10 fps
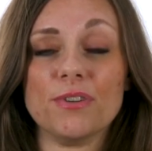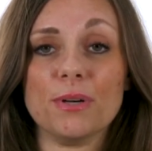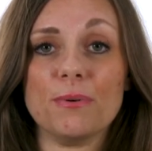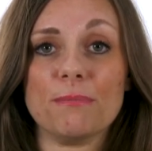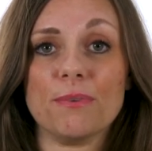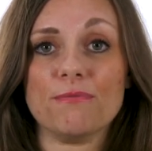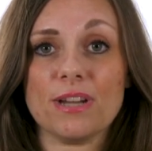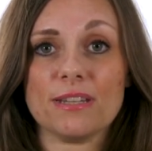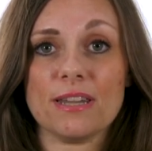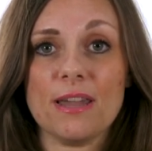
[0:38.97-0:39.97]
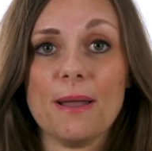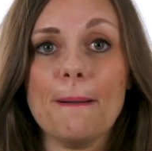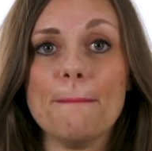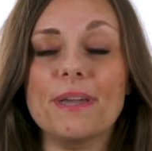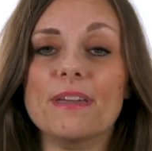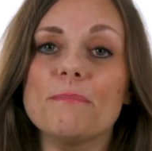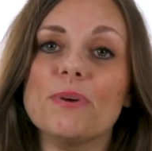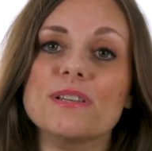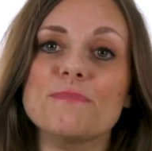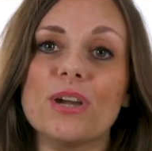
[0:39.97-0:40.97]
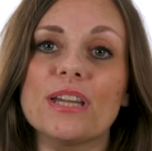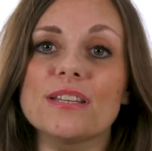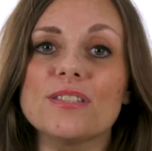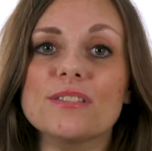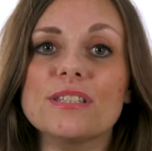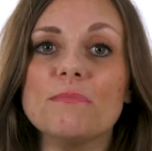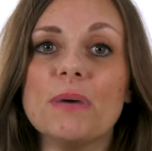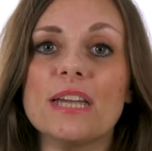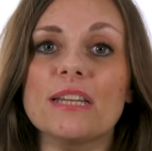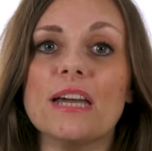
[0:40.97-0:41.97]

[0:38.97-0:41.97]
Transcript: your equipment ready, Begin by spraying conductive paint